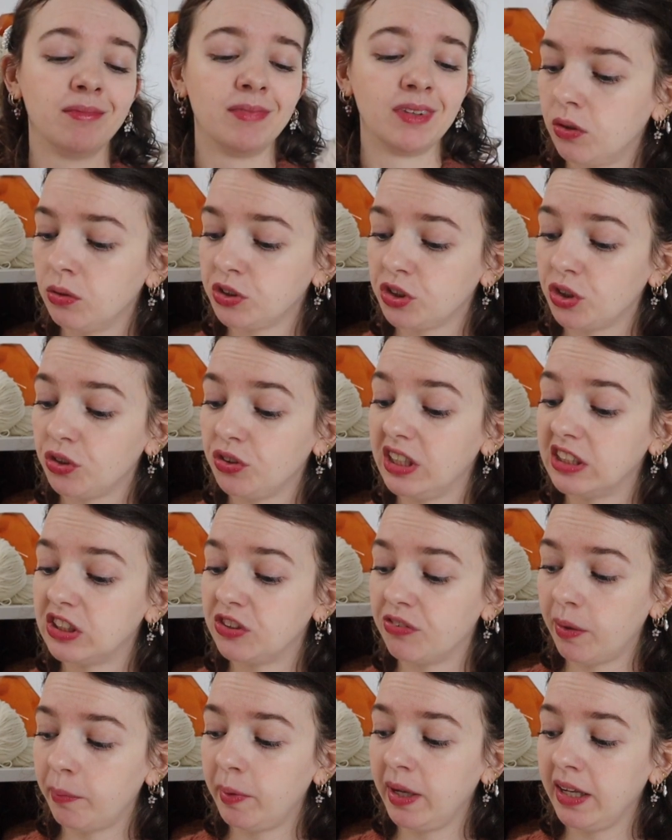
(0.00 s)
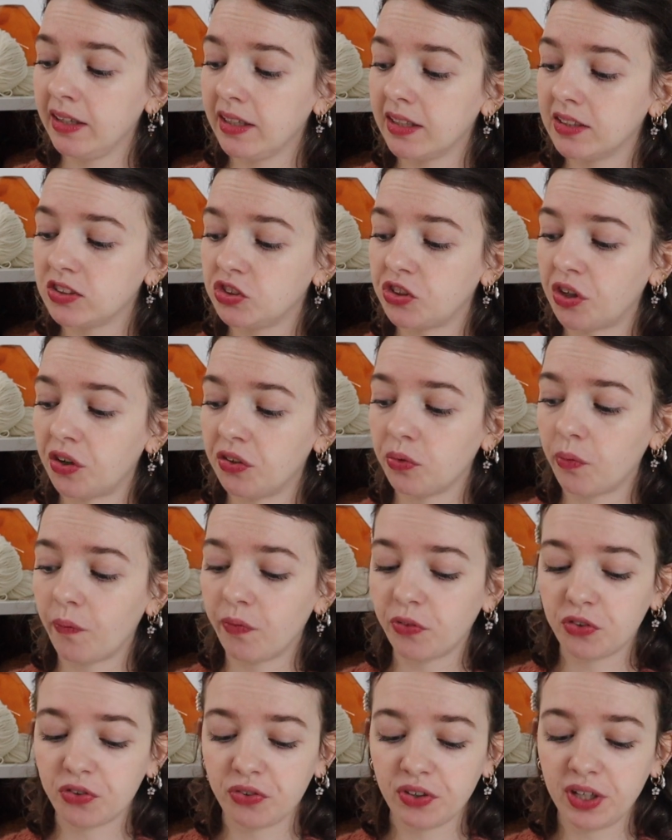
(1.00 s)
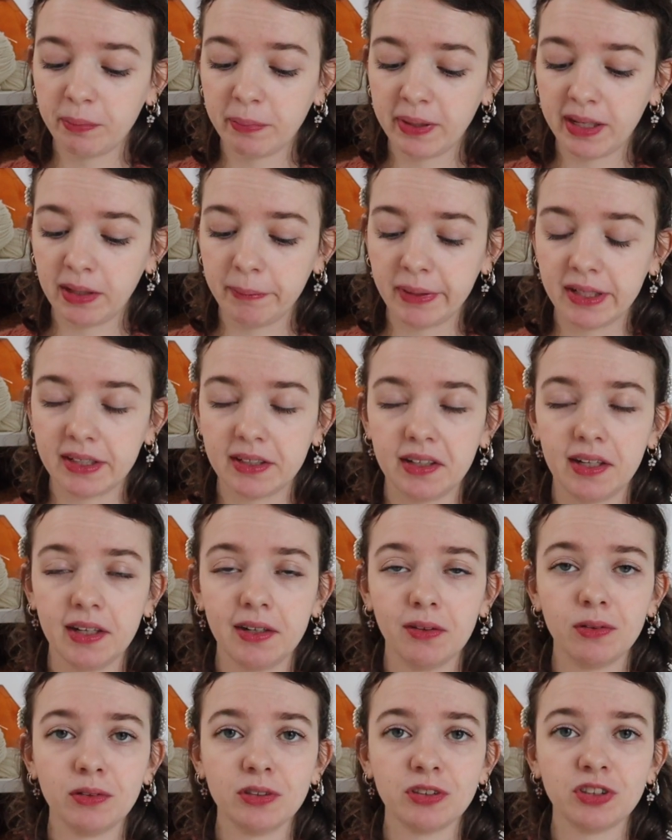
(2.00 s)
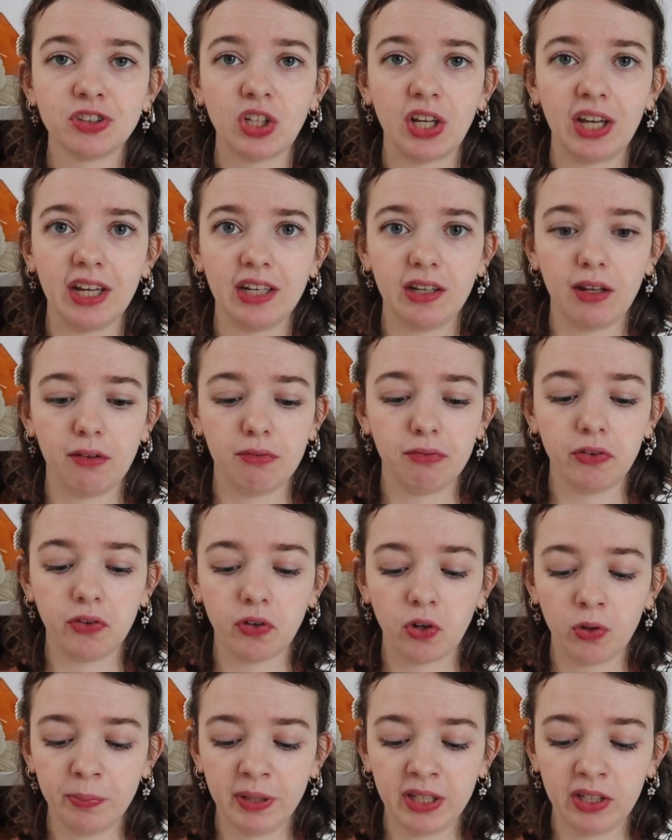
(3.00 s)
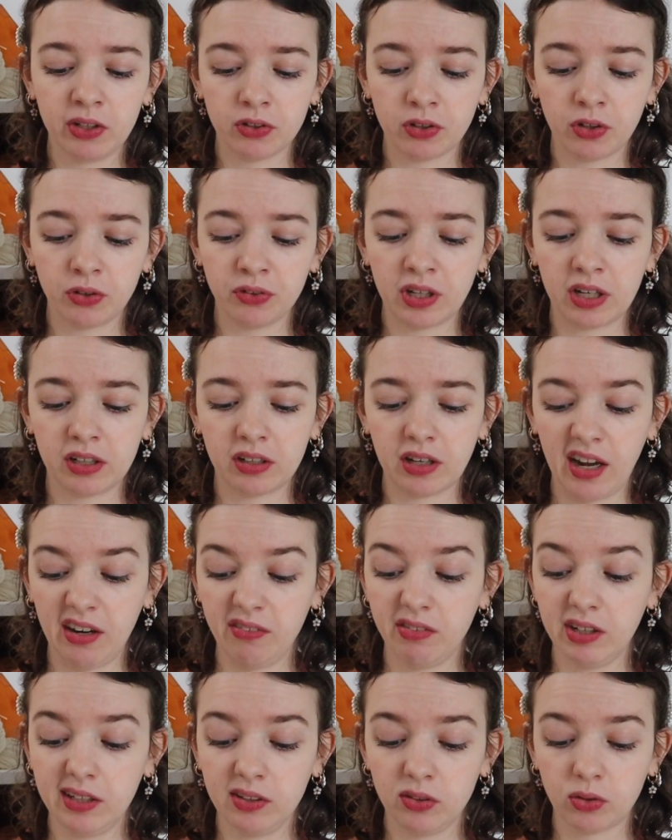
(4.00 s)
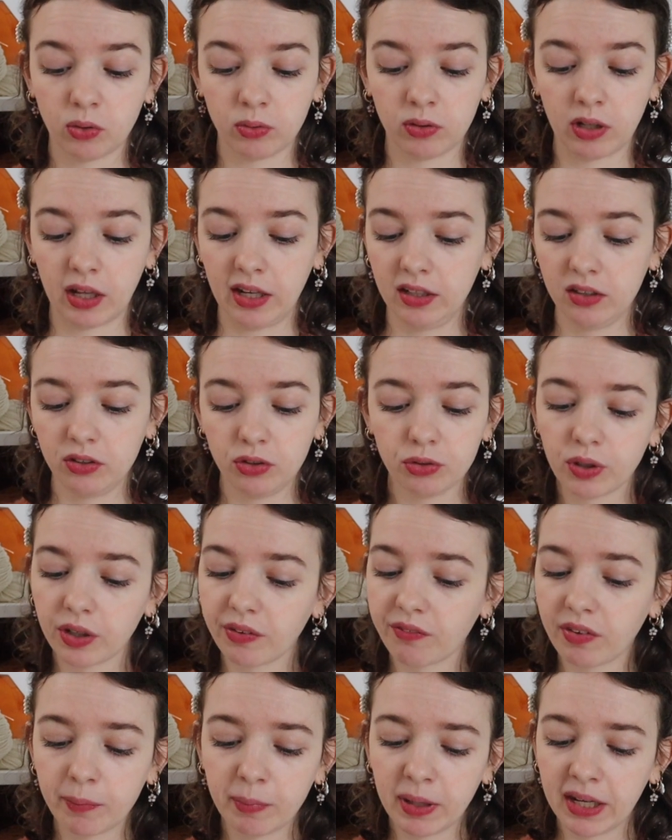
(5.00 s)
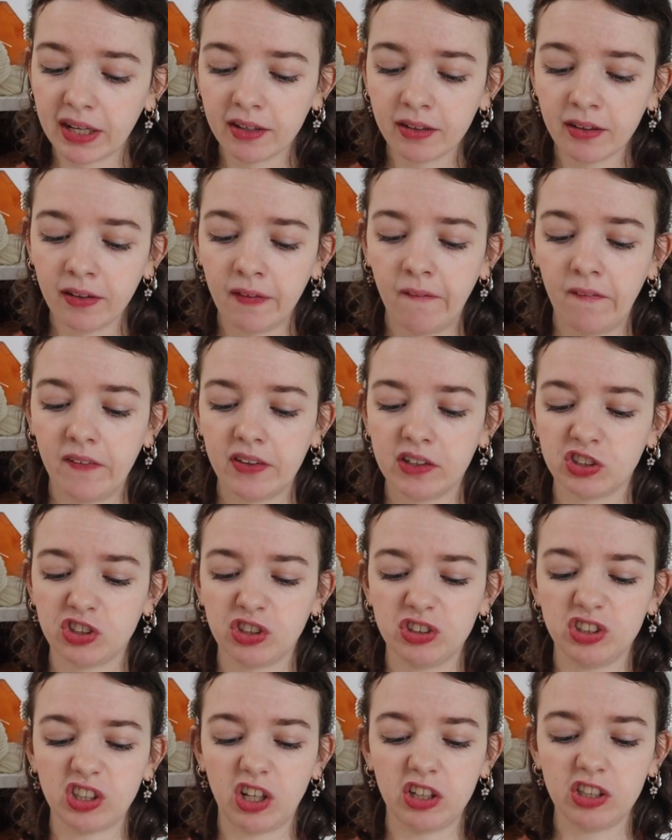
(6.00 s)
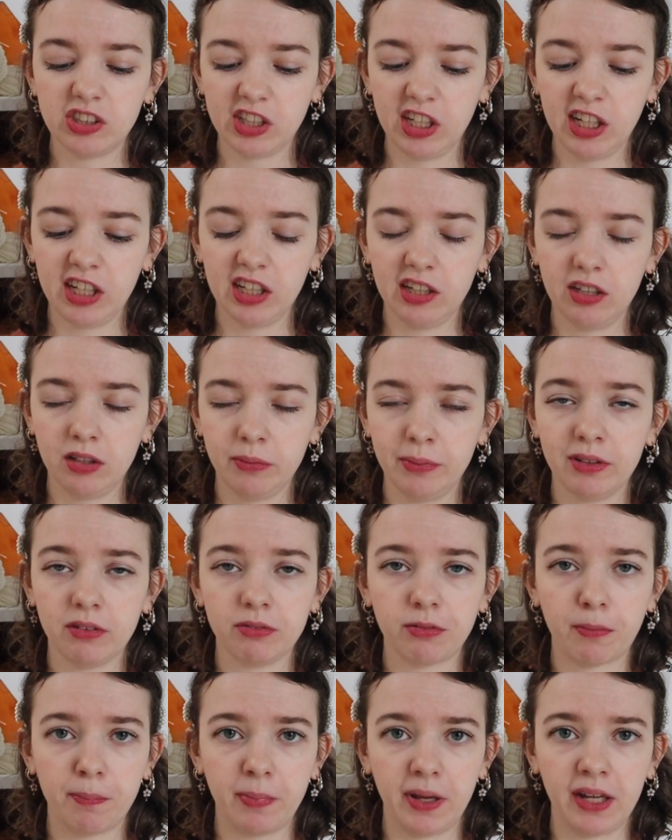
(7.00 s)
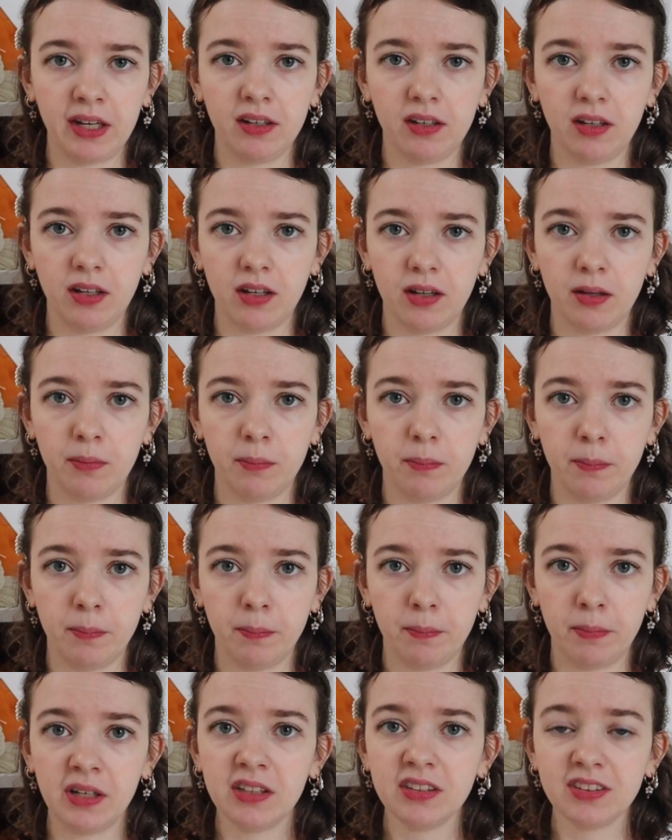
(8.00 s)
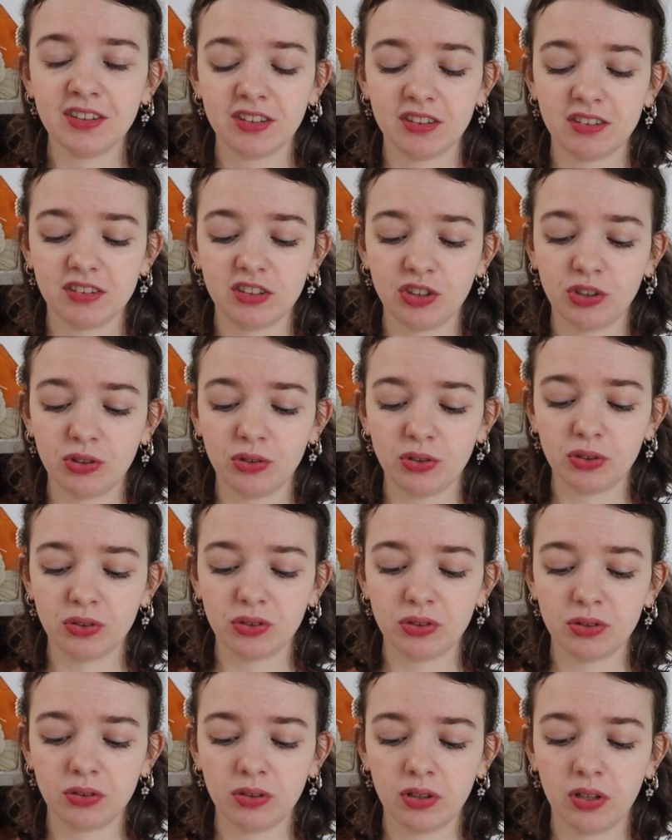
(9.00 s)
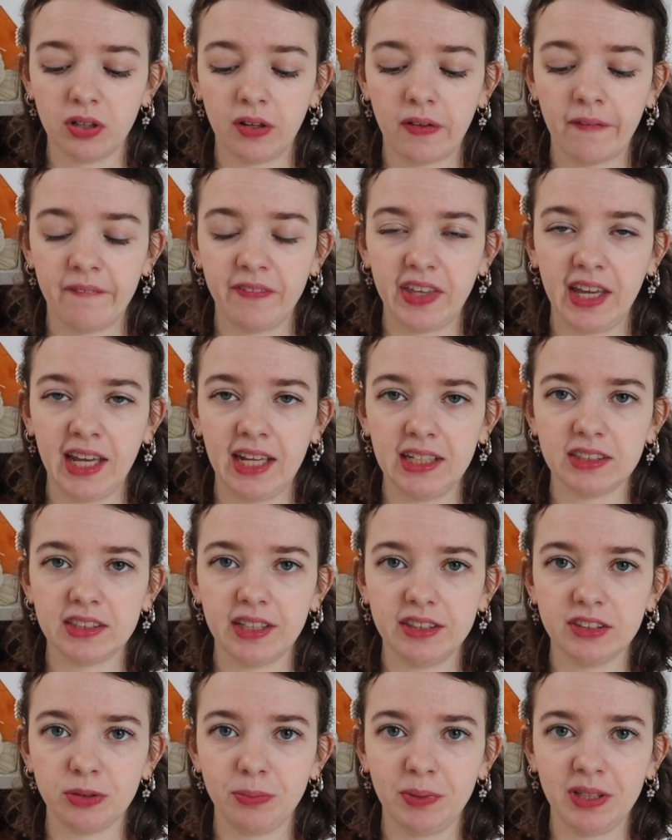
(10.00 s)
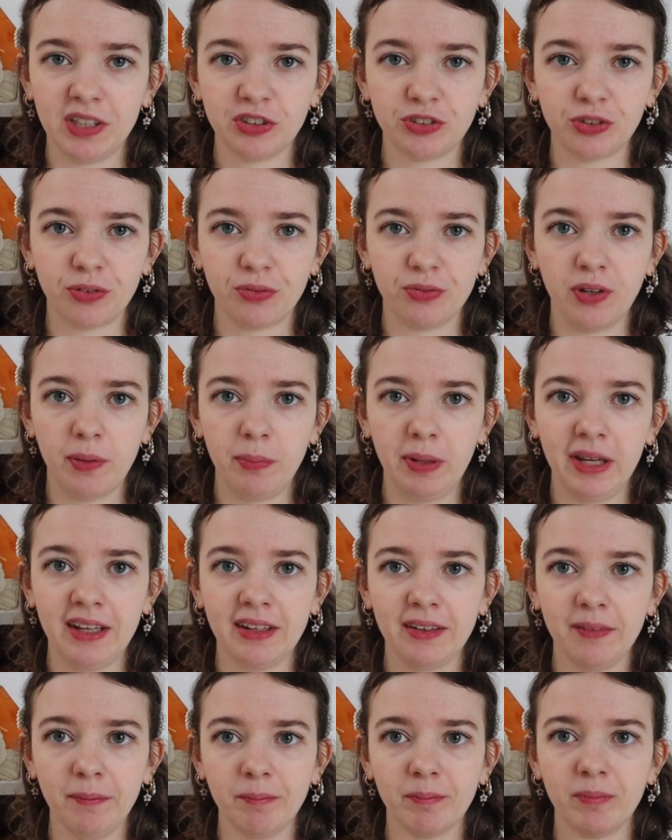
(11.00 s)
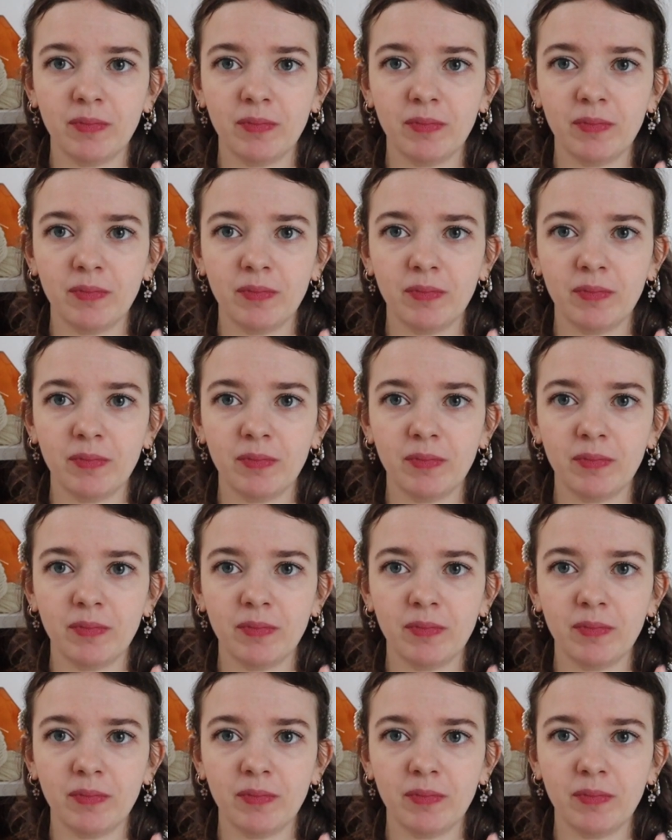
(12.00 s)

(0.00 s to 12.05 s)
Also, this ribbing is done on 3mm needles, and if you know me, you know that I really don't like doing ribbing. So it's honestly a little bit of a pain in the butt to do 8 centimeters of ribbing